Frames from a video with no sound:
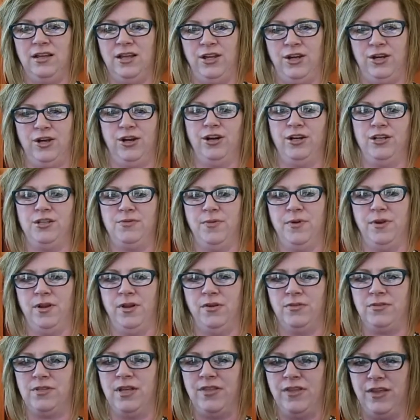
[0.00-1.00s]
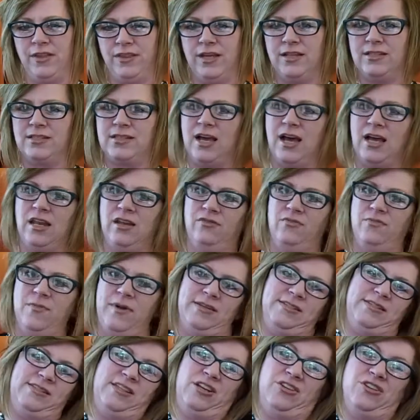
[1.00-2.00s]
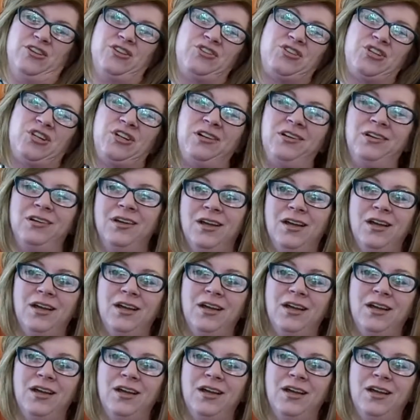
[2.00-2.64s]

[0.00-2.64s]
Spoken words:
encouragement notes. I think that's kind of my signature.